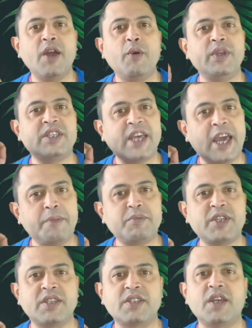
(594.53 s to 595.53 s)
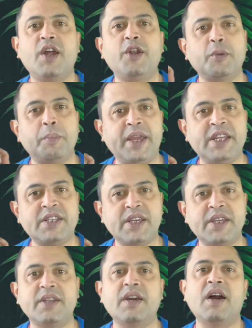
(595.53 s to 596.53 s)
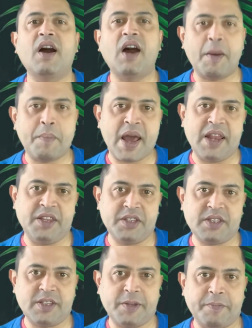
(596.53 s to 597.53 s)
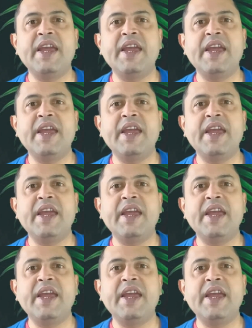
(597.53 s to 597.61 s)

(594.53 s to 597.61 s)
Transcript: which helps us to maintain our balance.